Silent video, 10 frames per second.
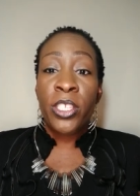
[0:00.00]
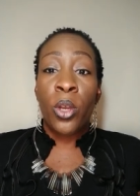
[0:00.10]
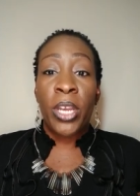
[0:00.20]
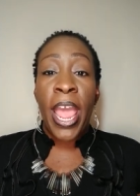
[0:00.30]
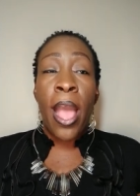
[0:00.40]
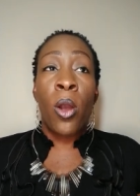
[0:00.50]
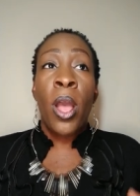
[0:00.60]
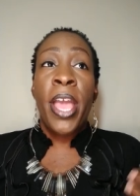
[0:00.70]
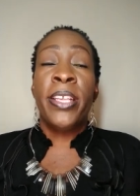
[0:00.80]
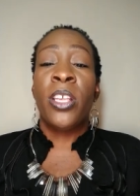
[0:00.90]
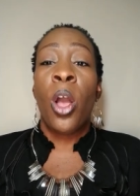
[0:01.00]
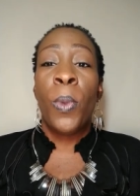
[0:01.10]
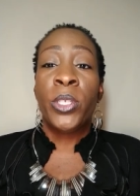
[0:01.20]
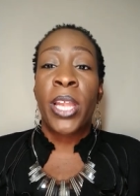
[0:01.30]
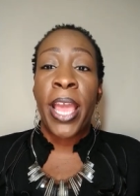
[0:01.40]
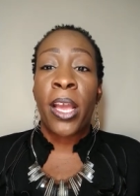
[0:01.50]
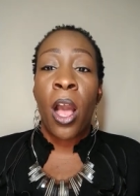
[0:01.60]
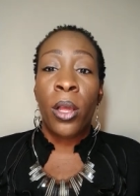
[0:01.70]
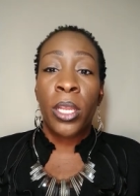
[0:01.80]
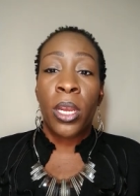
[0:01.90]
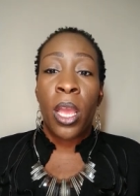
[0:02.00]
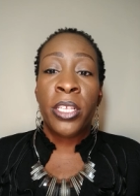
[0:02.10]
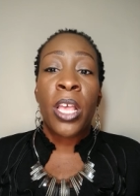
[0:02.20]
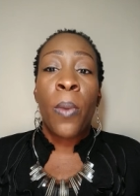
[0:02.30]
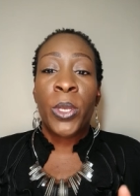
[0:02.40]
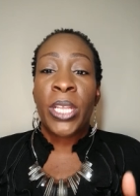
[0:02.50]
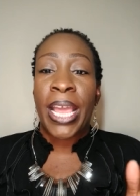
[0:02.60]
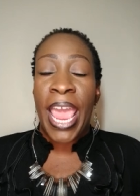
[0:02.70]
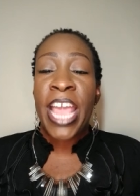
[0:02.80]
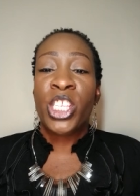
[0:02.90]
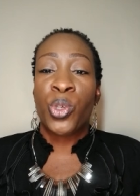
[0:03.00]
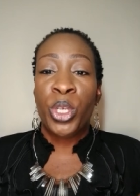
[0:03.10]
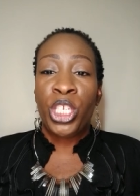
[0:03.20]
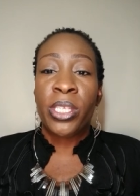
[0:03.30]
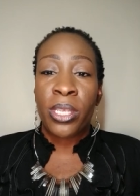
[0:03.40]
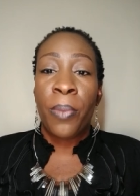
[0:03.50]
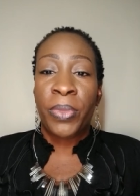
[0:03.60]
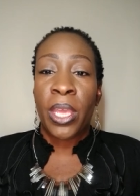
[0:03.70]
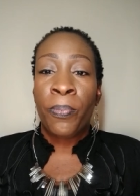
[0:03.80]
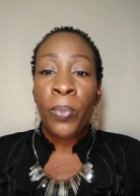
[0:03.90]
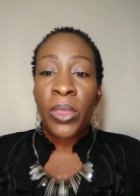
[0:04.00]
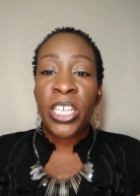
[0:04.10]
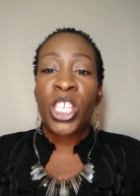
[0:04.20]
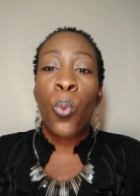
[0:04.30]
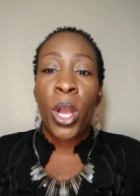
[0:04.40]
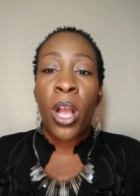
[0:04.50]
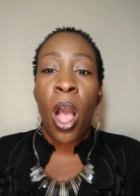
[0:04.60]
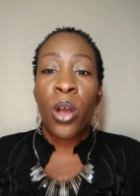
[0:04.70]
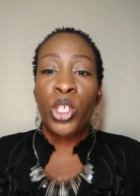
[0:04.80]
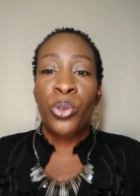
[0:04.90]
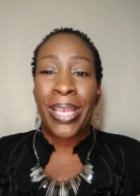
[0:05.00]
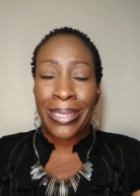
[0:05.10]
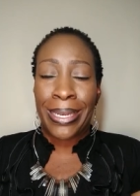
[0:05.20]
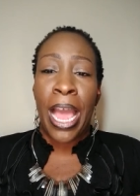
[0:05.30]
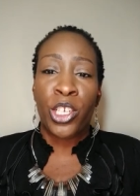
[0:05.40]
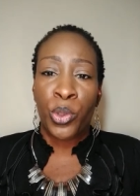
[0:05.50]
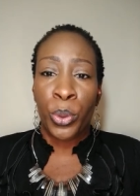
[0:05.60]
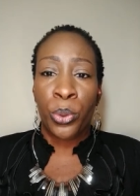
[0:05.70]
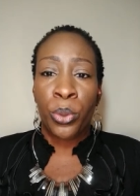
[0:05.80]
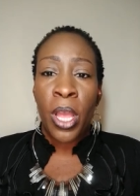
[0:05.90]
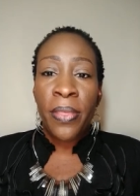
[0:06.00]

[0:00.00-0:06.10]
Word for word: So now it's almost like calling, it's almost like answering to something that someone calls you that's not true.